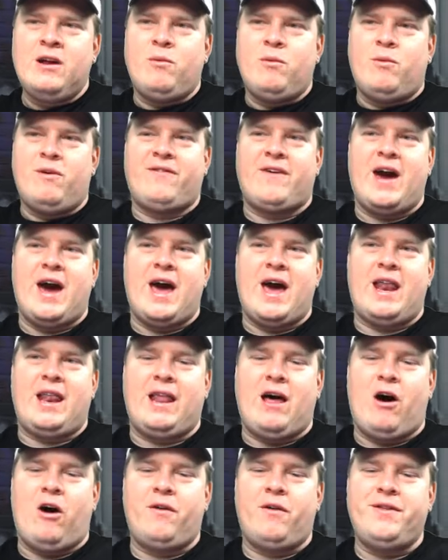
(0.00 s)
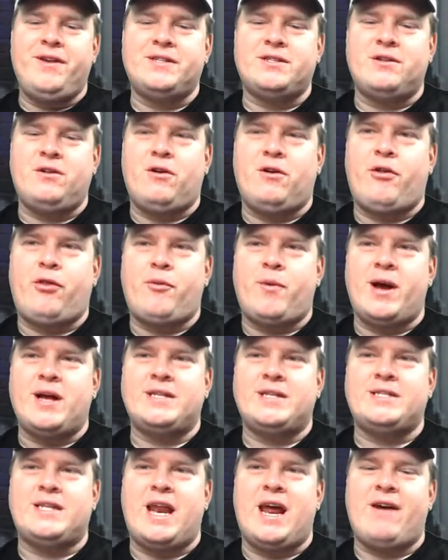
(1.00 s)
We've got all these little
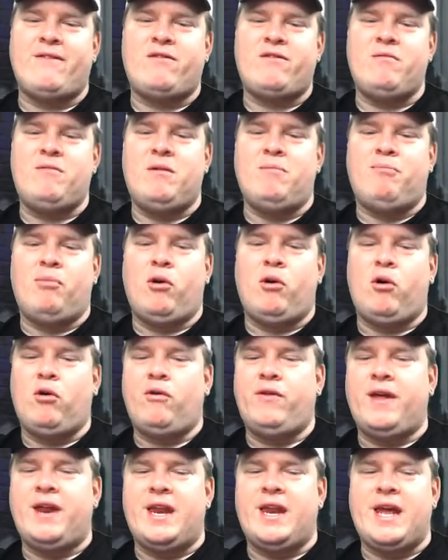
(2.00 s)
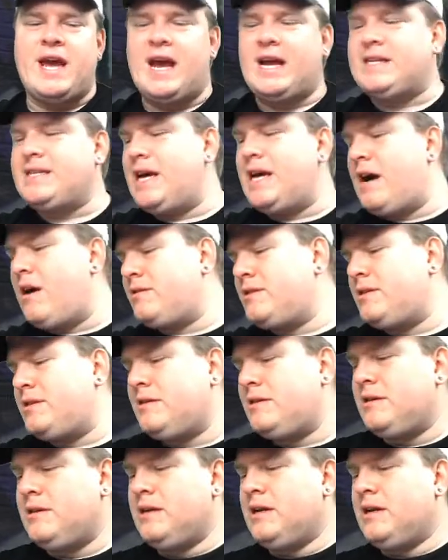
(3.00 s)
threads that have to be pulled and yanked out.